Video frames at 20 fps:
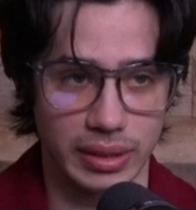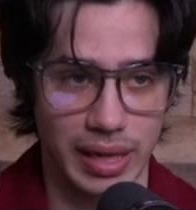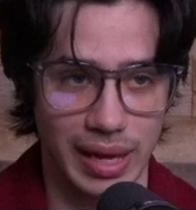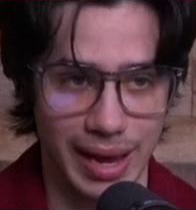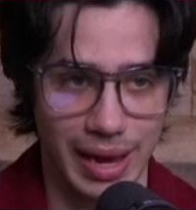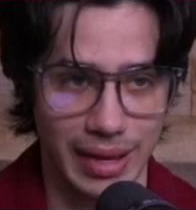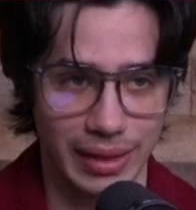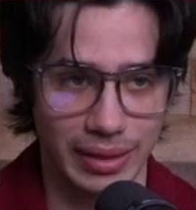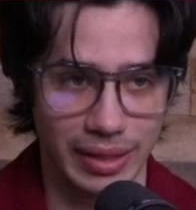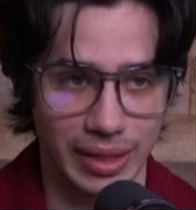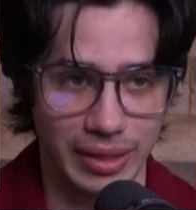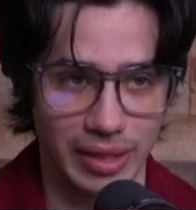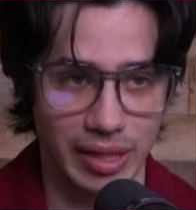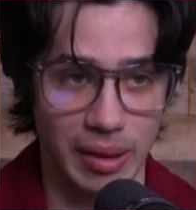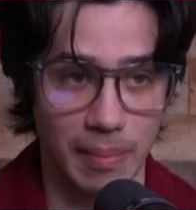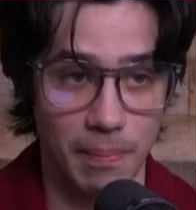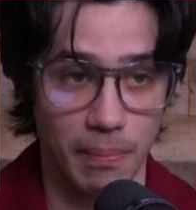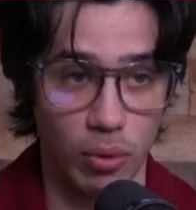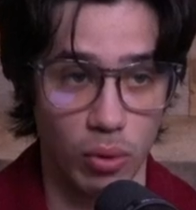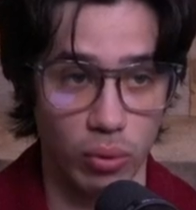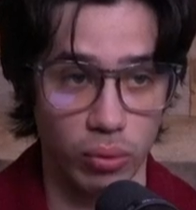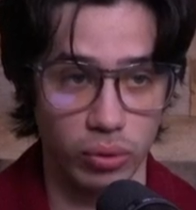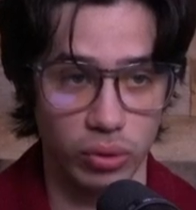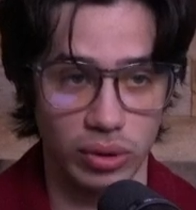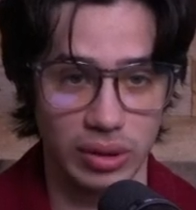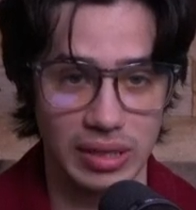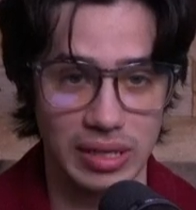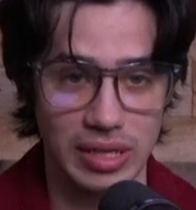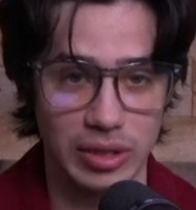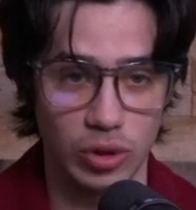and that they both
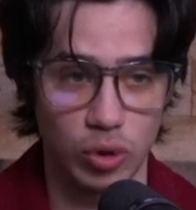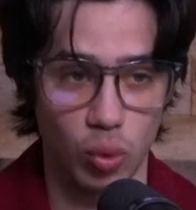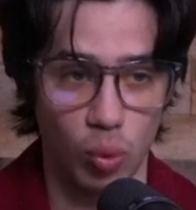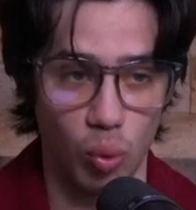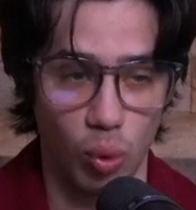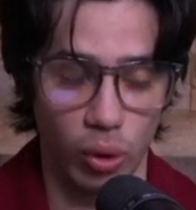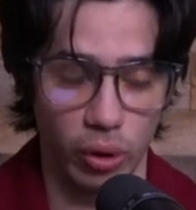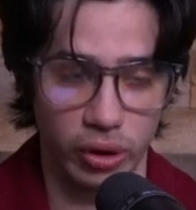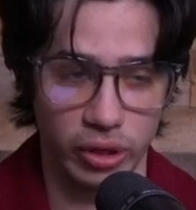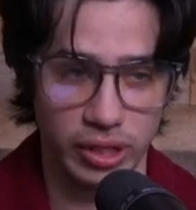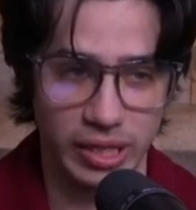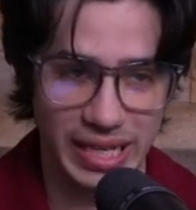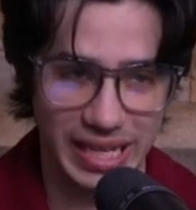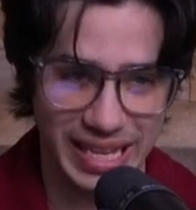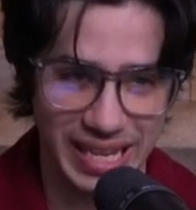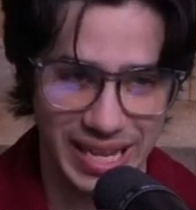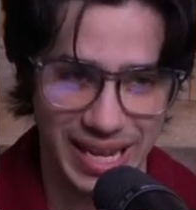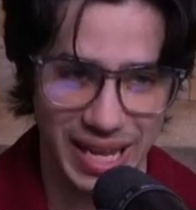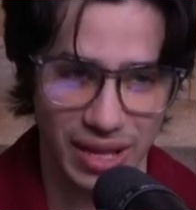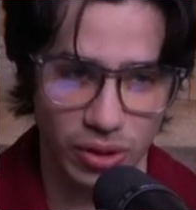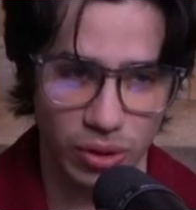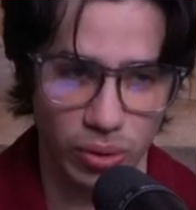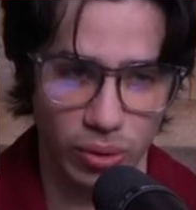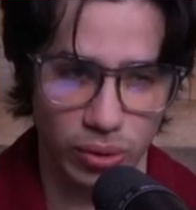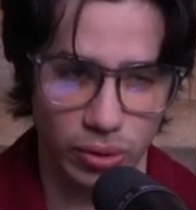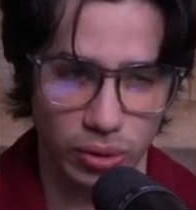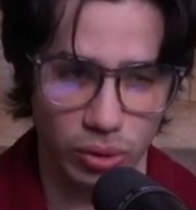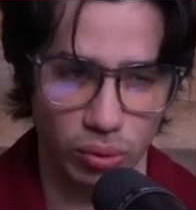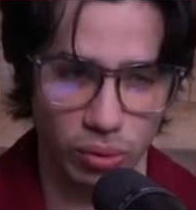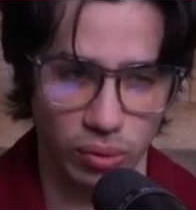need to work together
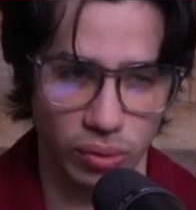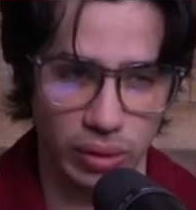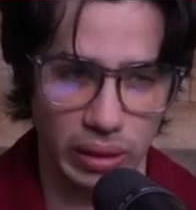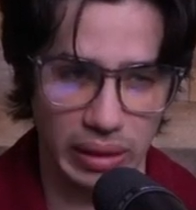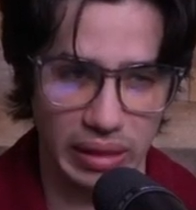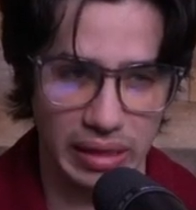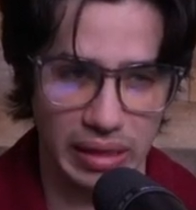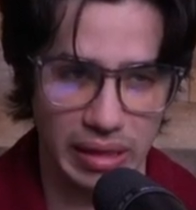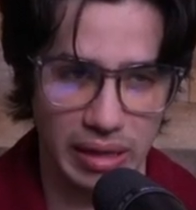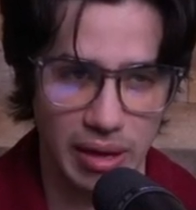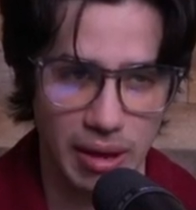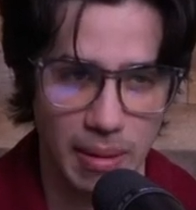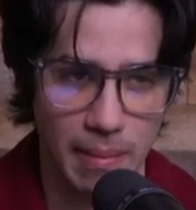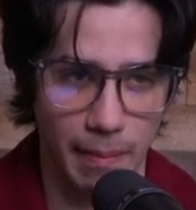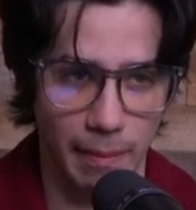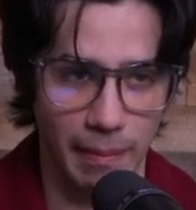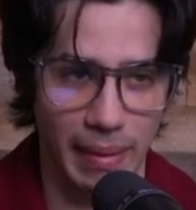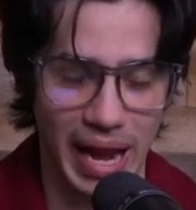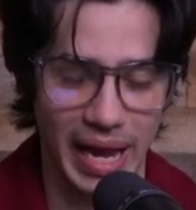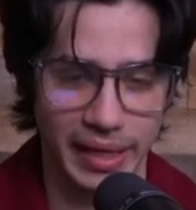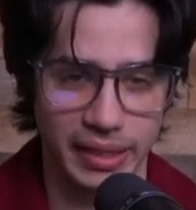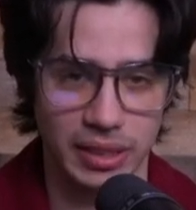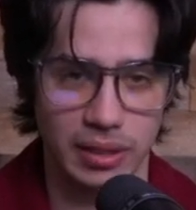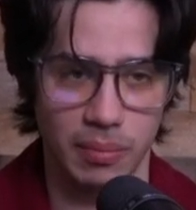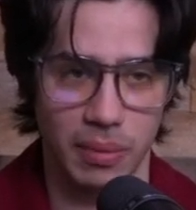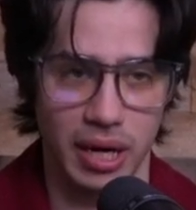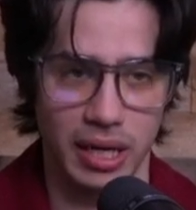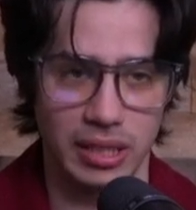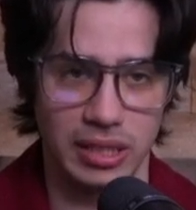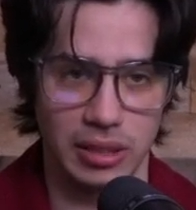to really
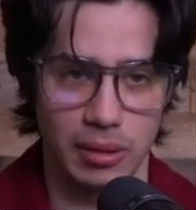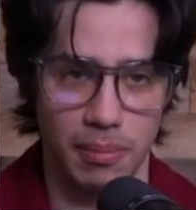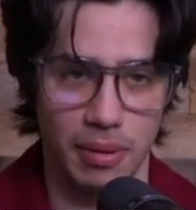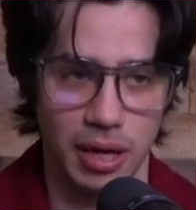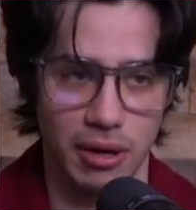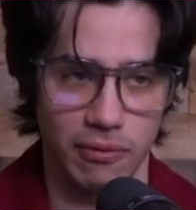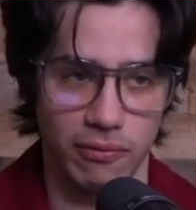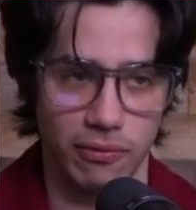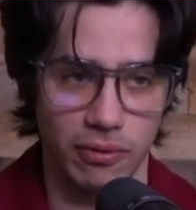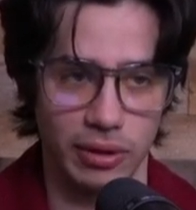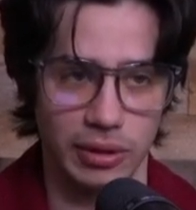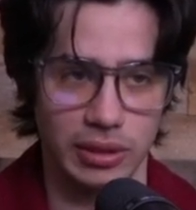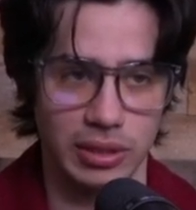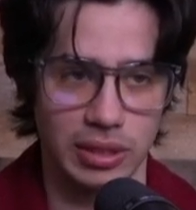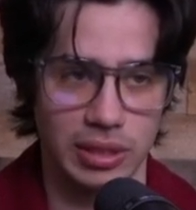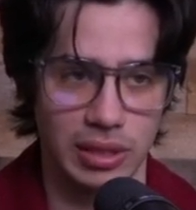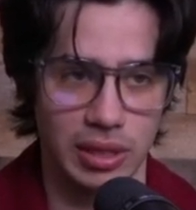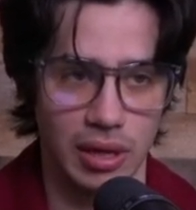maximize the benefits.